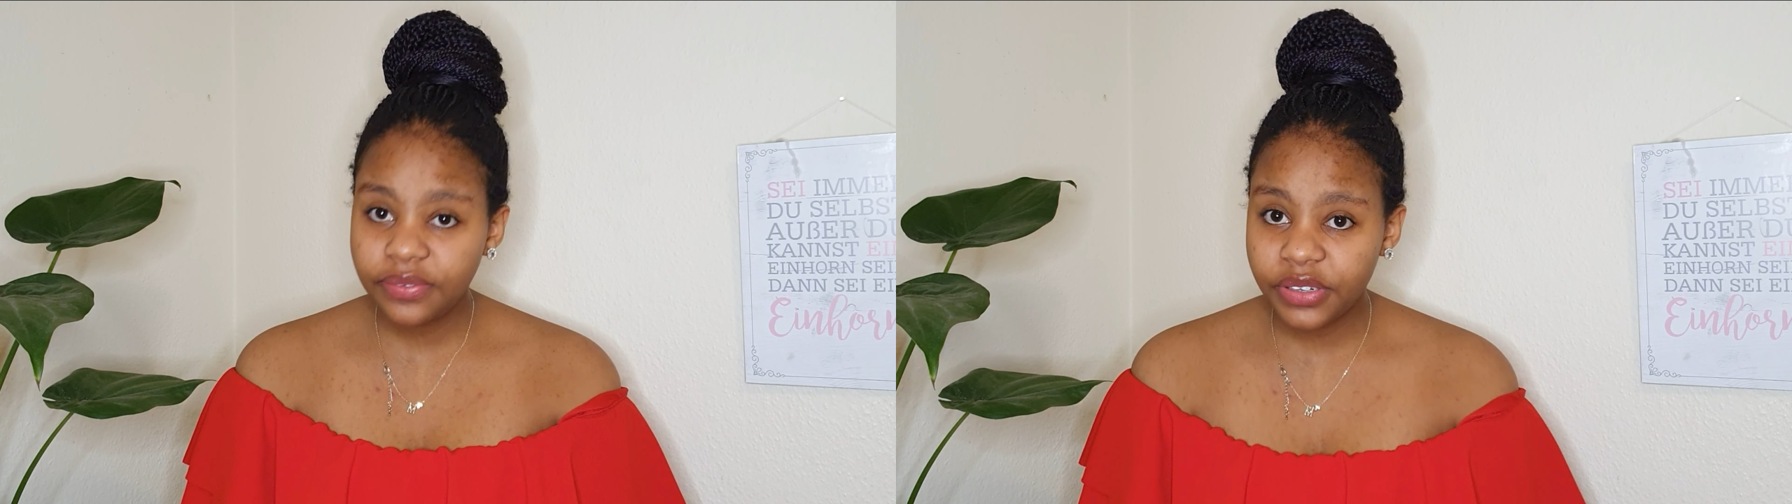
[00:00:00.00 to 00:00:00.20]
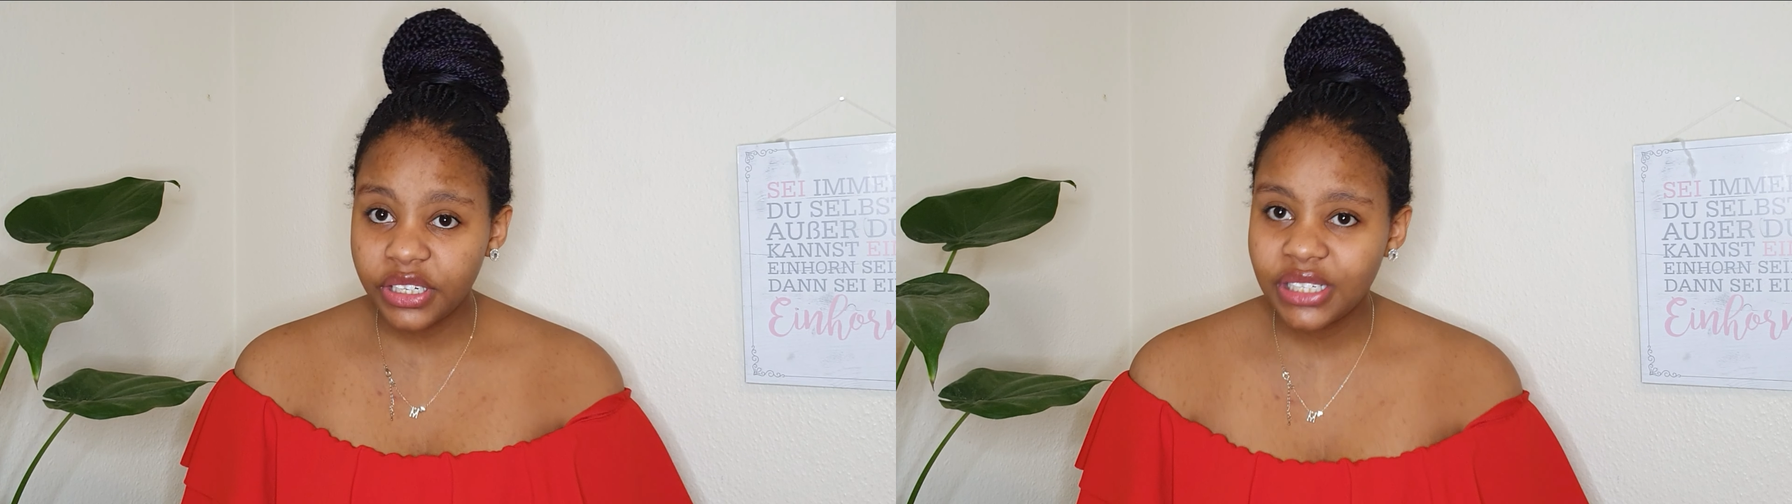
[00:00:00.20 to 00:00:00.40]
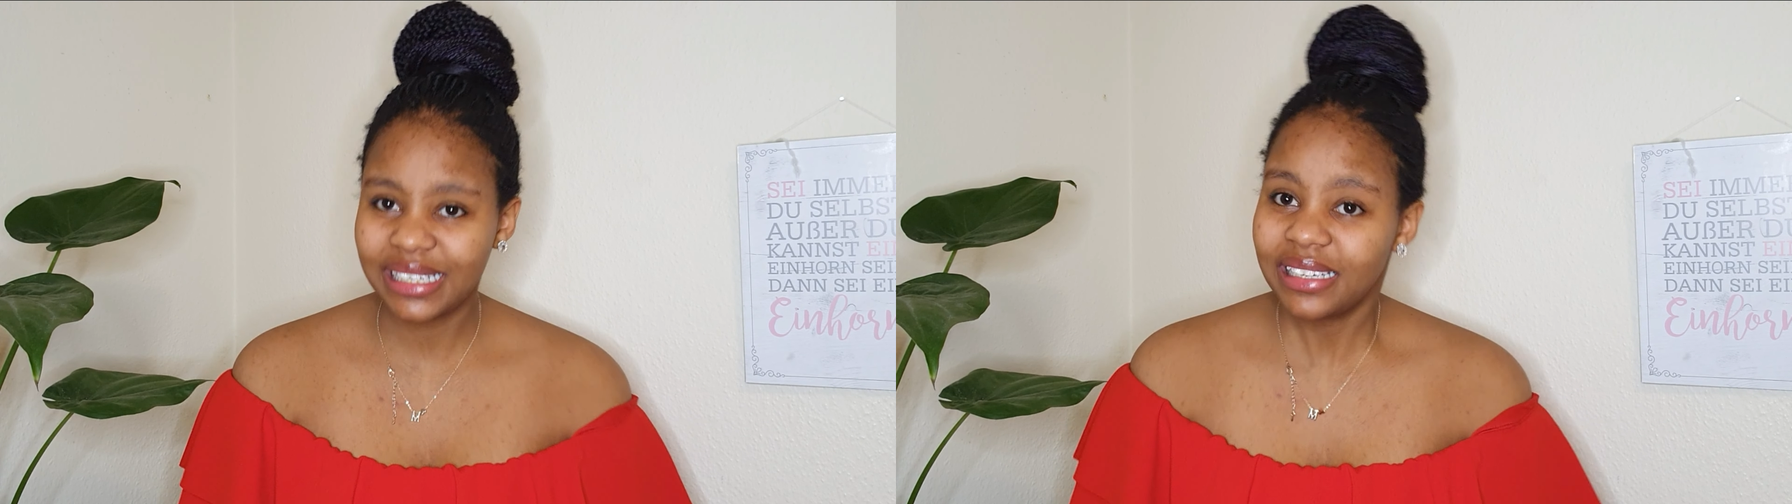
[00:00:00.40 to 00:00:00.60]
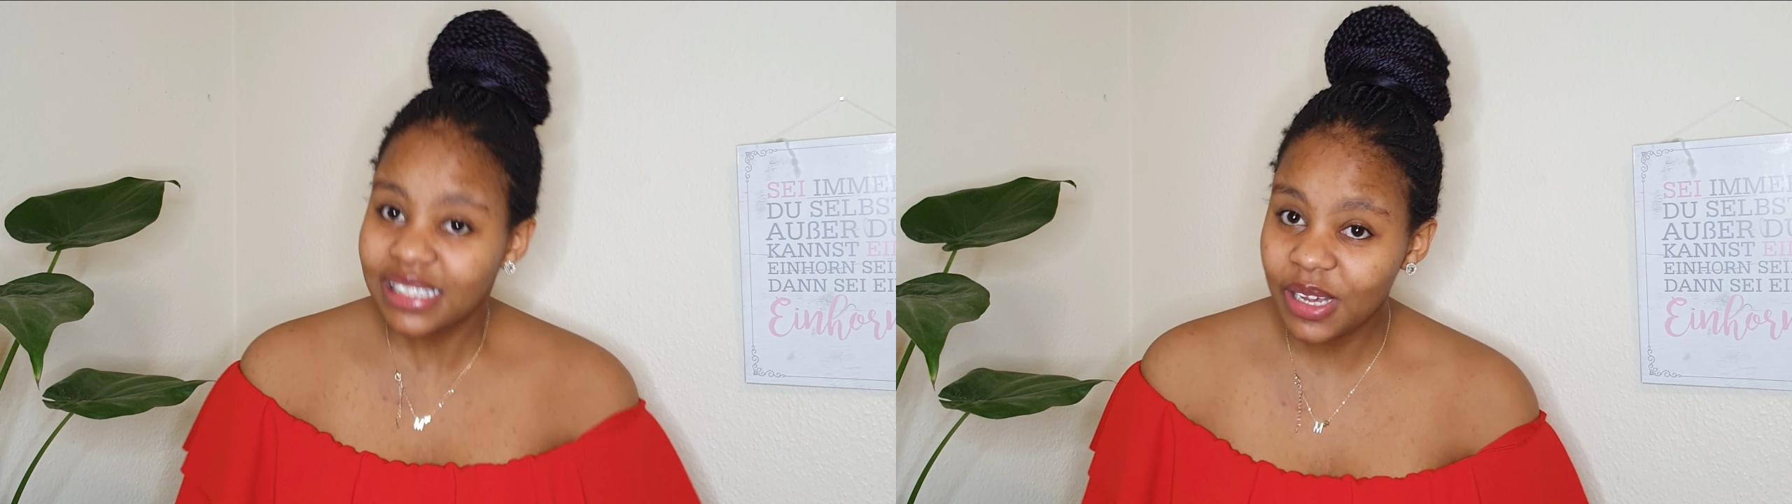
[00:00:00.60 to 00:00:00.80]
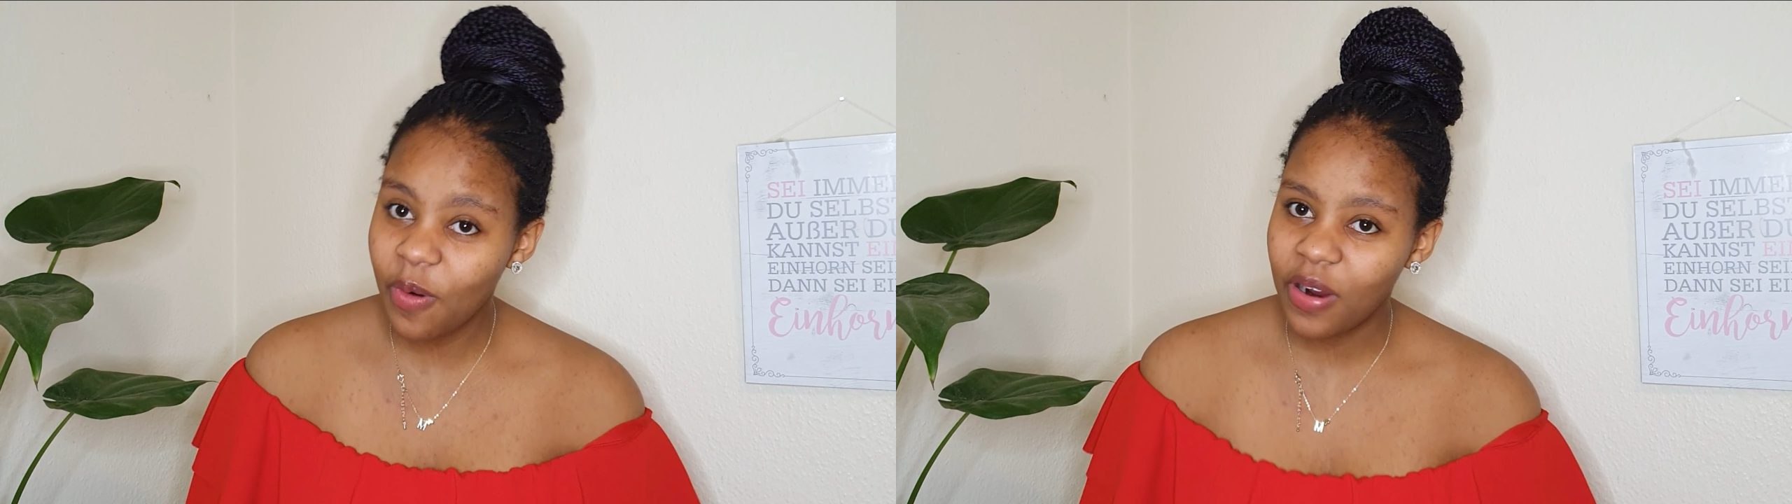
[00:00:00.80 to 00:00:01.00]
finish
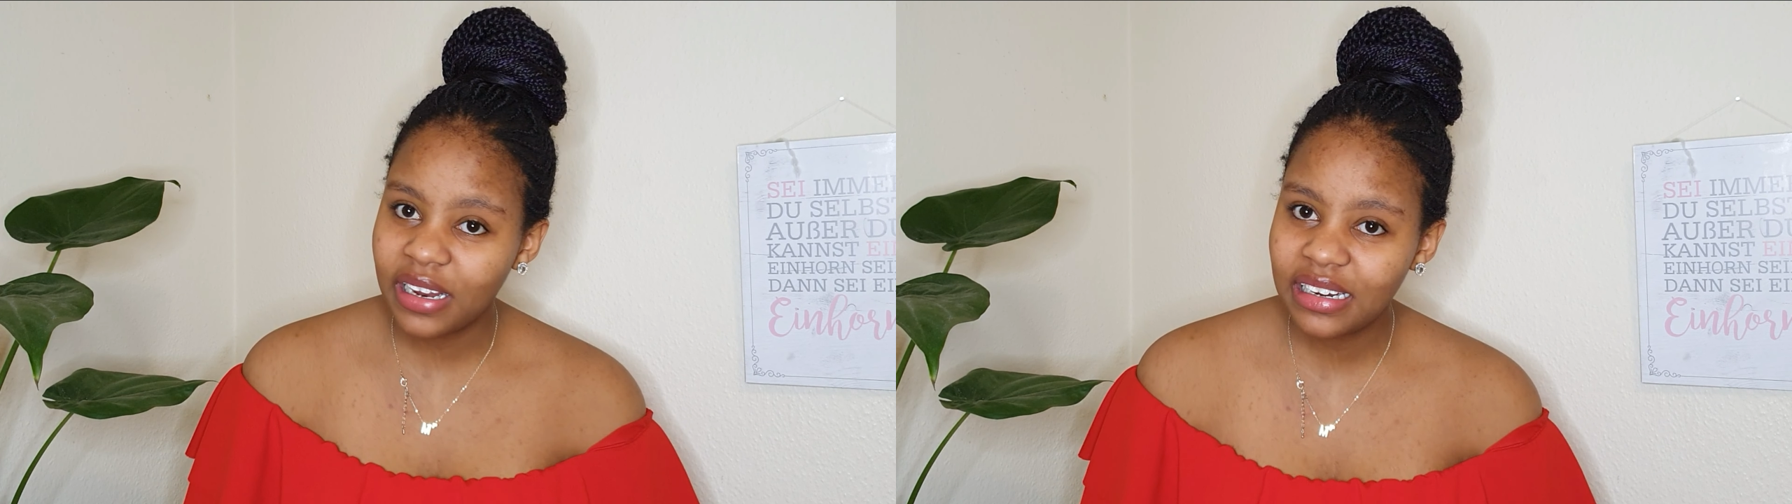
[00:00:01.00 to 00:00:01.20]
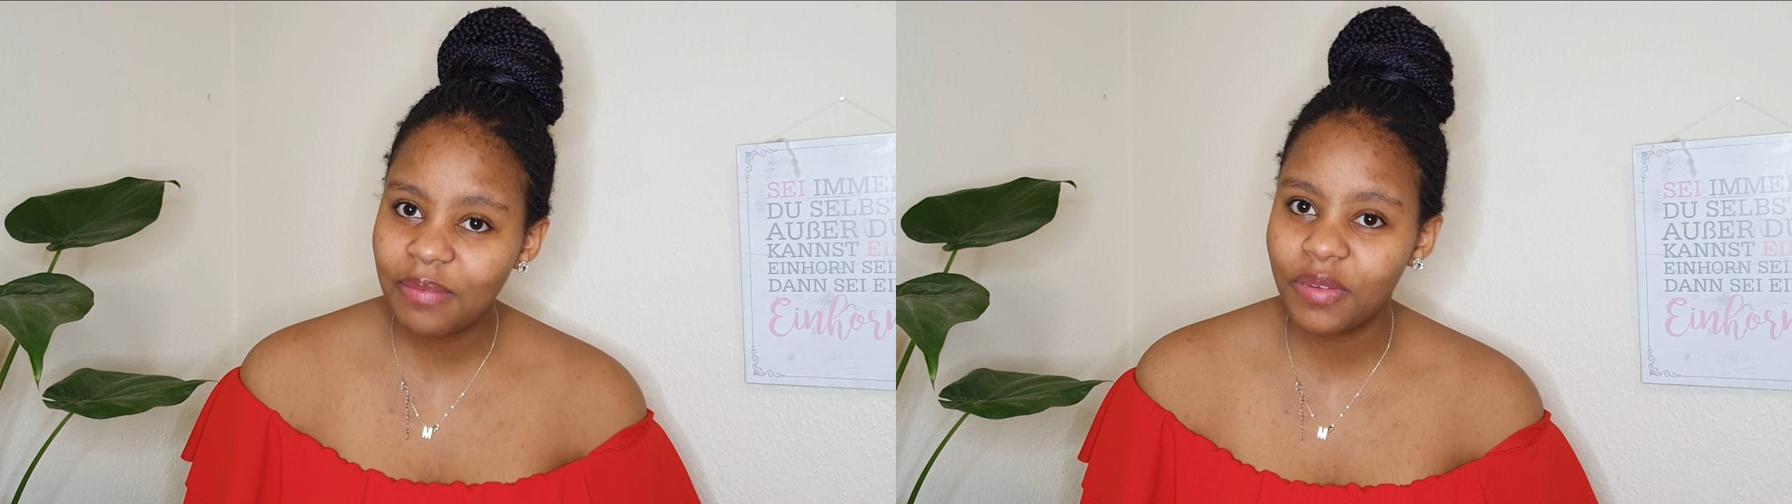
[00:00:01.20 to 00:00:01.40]
C1,